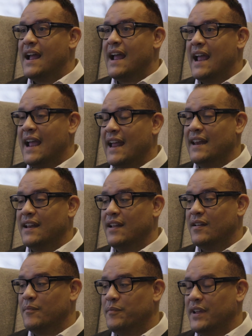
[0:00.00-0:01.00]
And
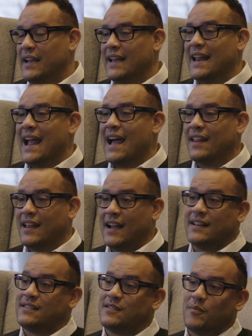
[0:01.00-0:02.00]
being an ally
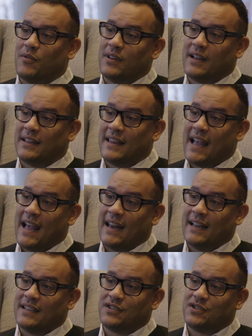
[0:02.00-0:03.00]
to someone like
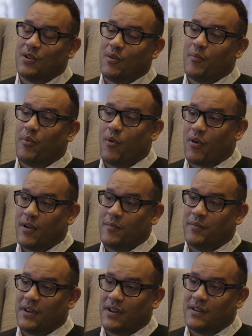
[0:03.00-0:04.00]
that is so
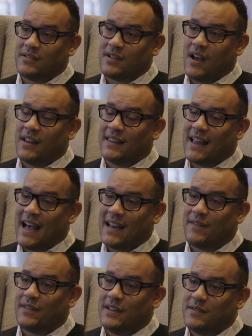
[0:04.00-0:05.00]
important, because a lot
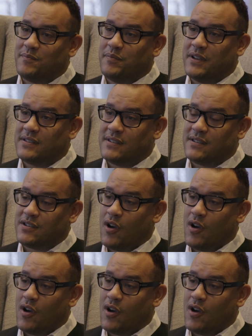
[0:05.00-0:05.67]
of these business